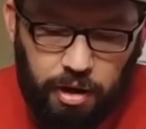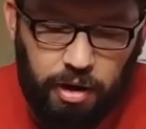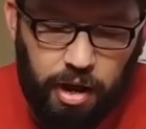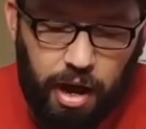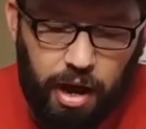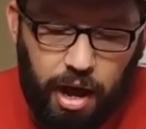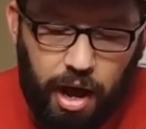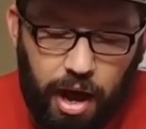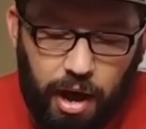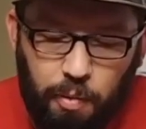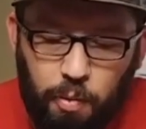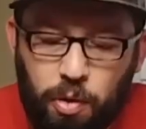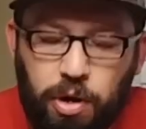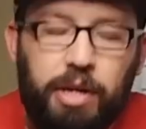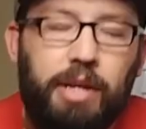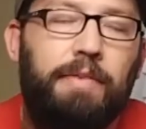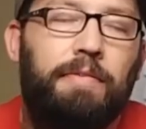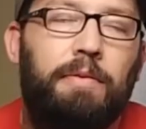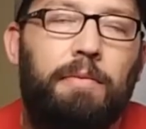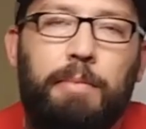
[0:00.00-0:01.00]
I
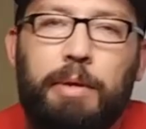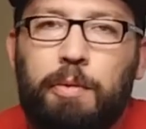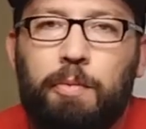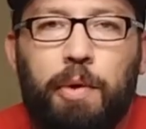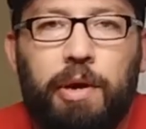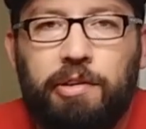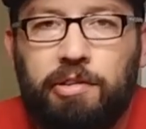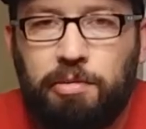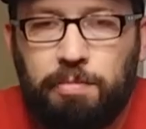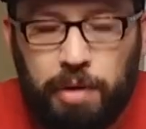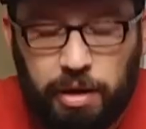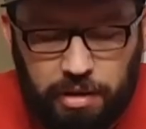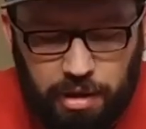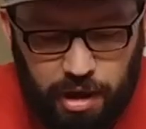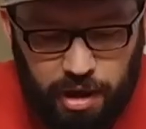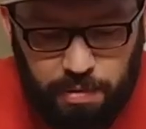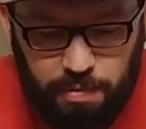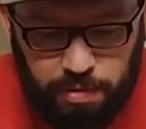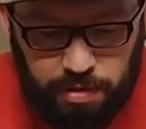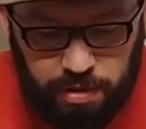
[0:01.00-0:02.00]
wouldn't even be wasting my
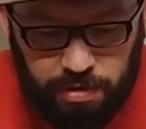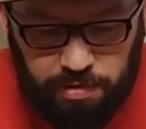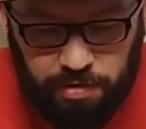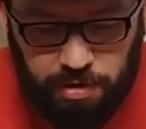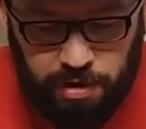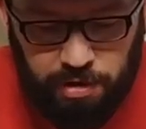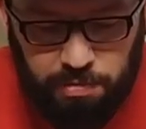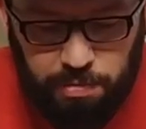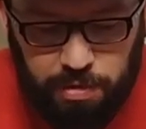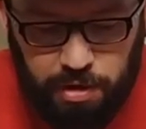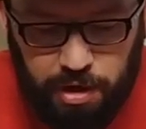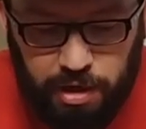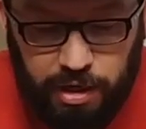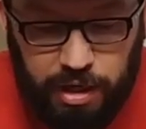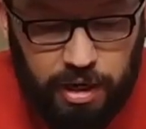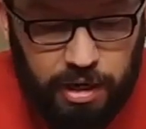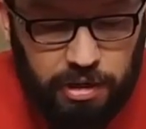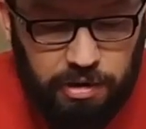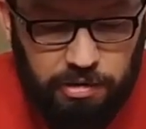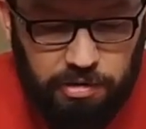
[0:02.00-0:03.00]
time with these things, but
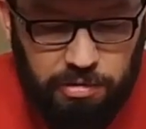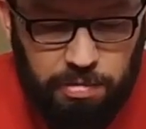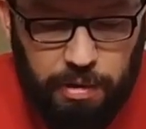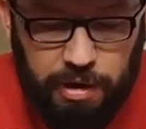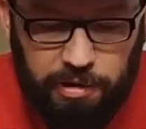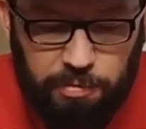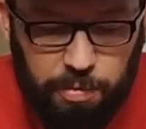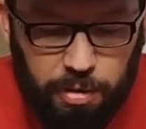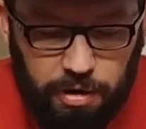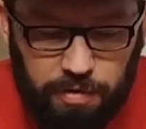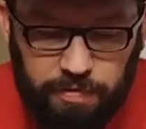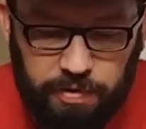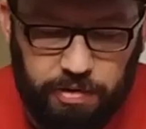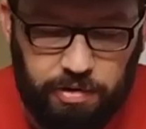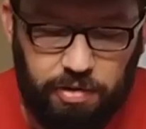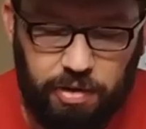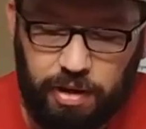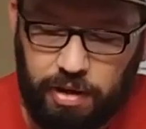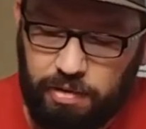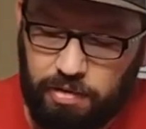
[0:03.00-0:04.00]
again, it just makes perfect
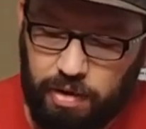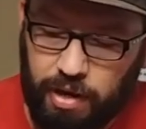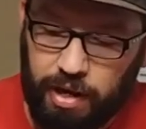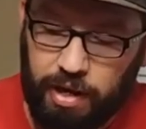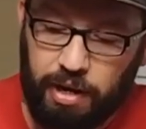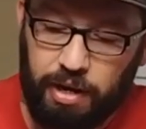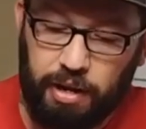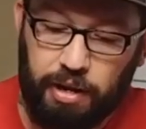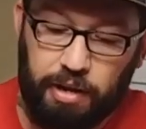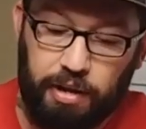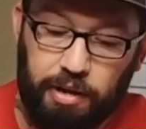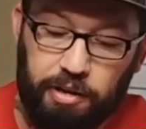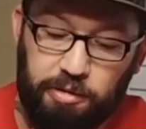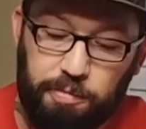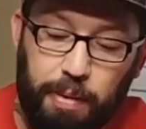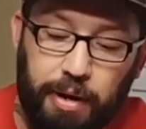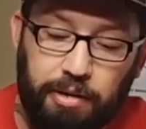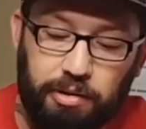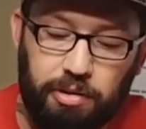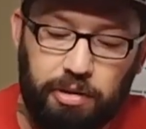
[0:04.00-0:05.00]
sense. And
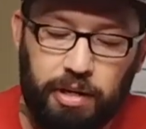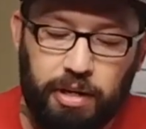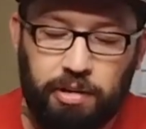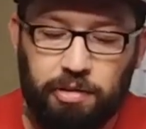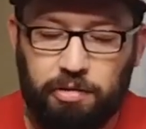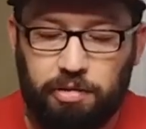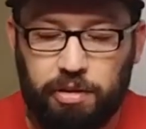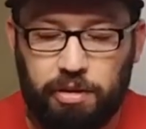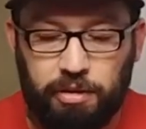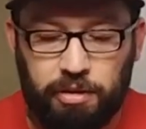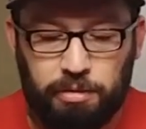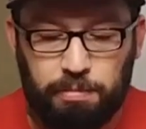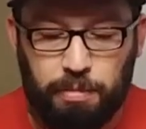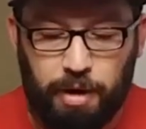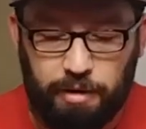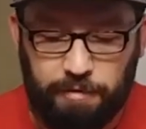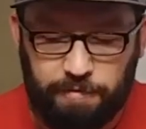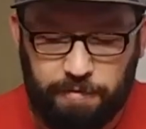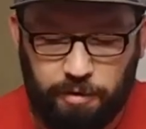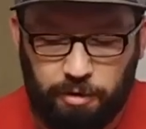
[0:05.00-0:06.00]
especially considering
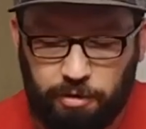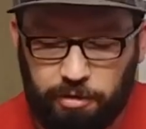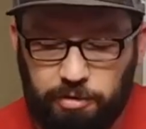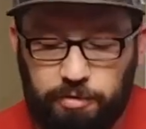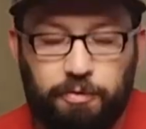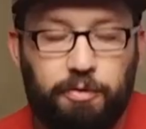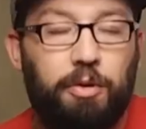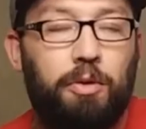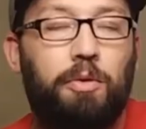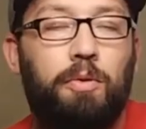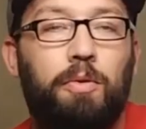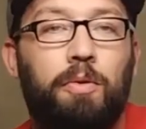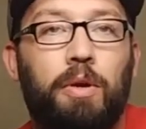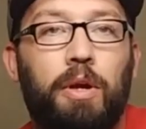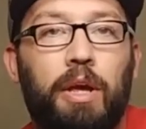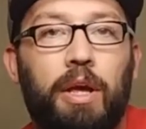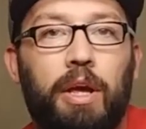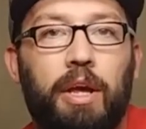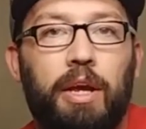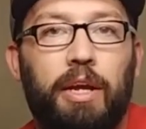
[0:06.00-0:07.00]
my first few
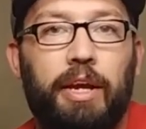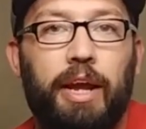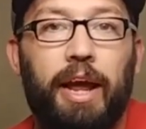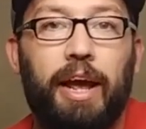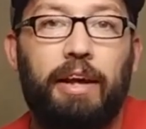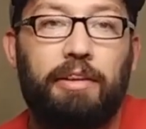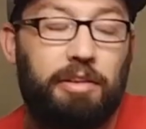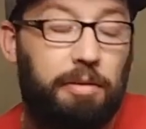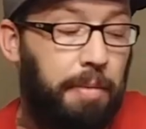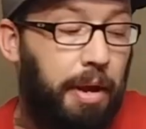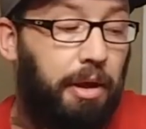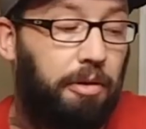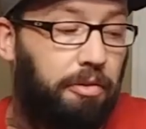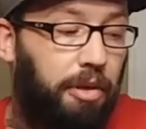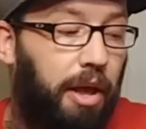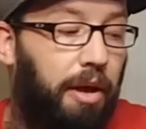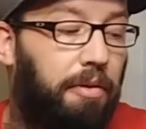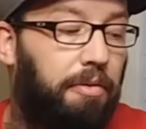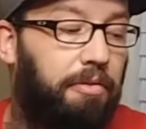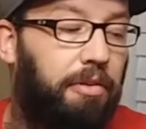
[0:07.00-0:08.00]
casts,
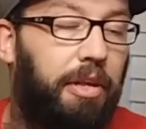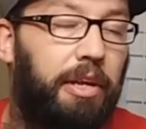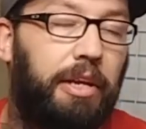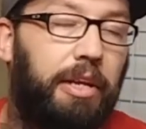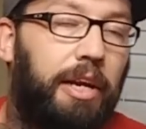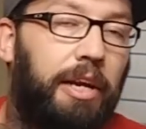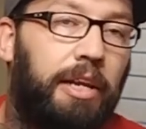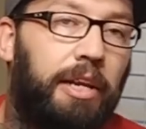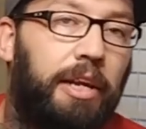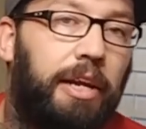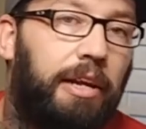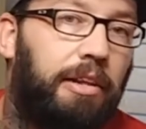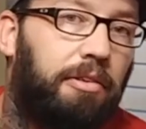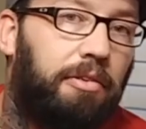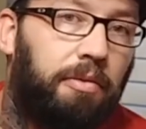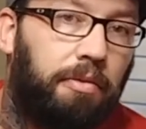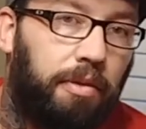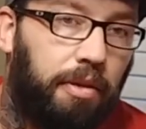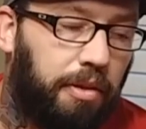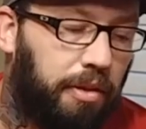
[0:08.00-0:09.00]
I was getting
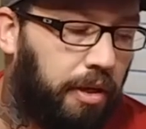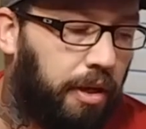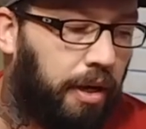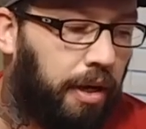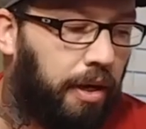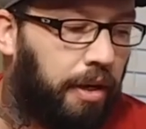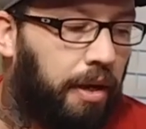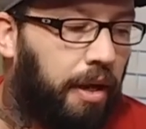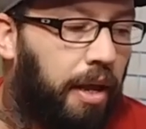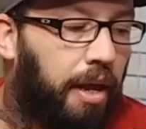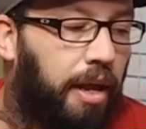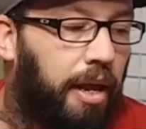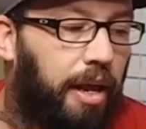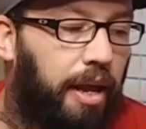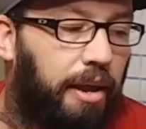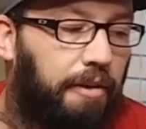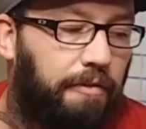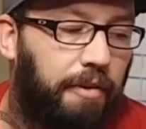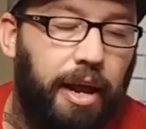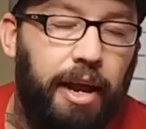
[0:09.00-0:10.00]
hits on the thing
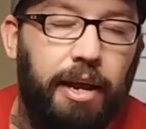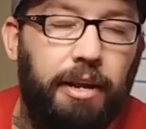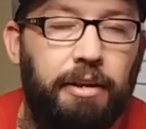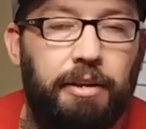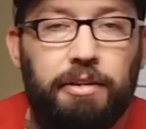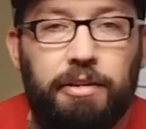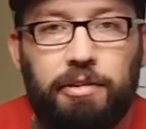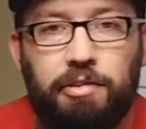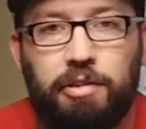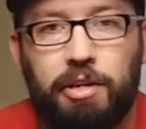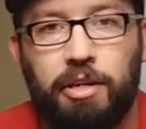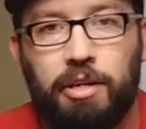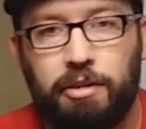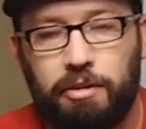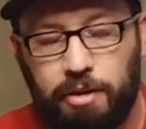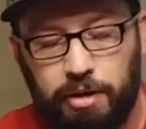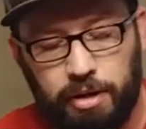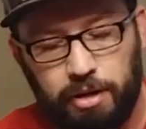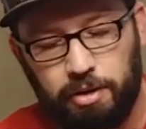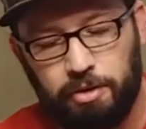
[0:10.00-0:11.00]
if it hadn't
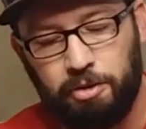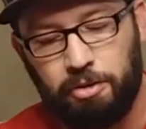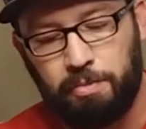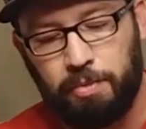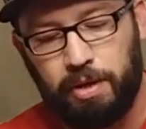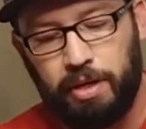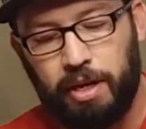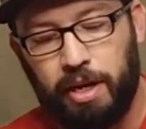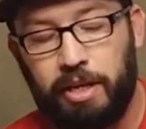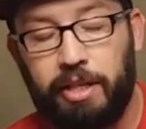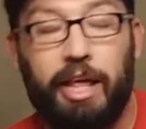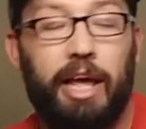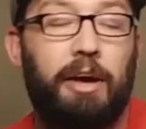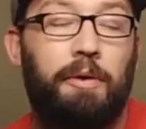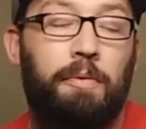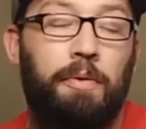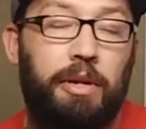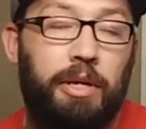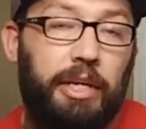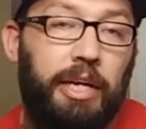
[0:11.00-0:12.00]
disintegrated on me. And
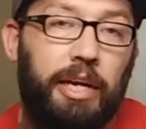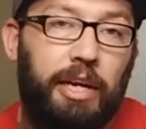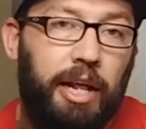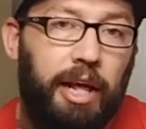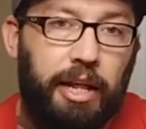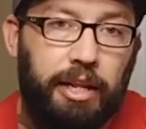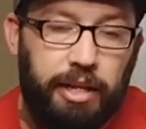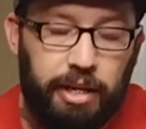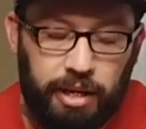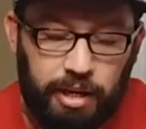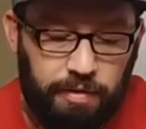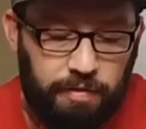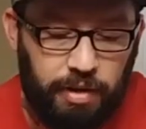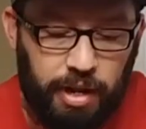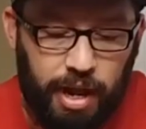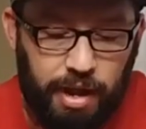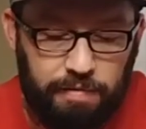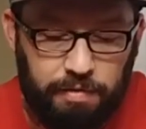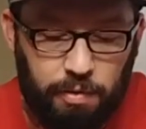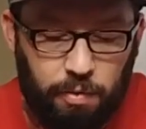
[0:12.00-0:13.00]
that one, again, I didn't even
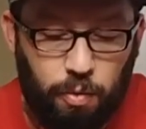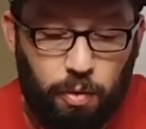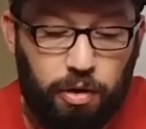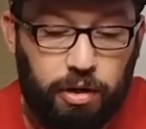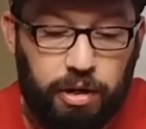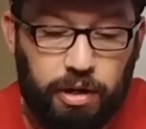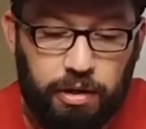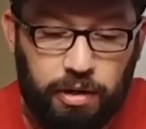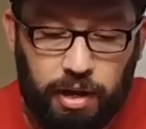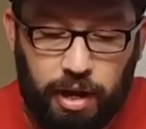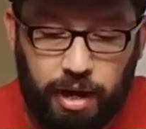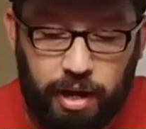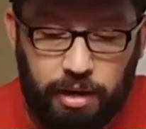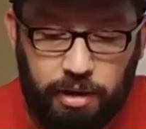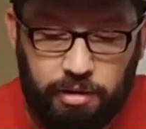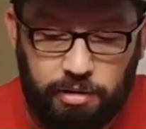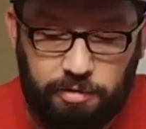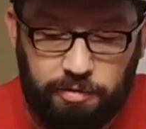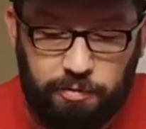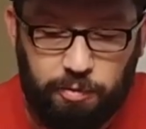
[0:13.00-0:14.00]
have it working
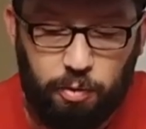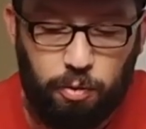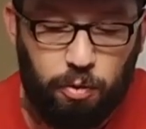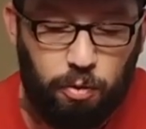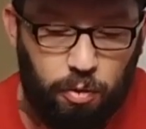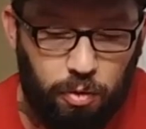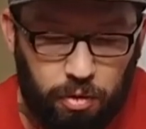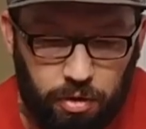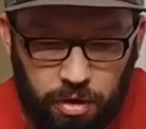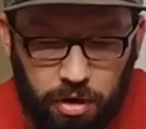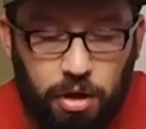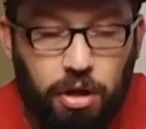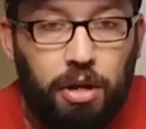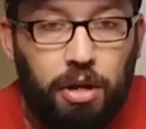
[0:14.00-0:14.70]
at its full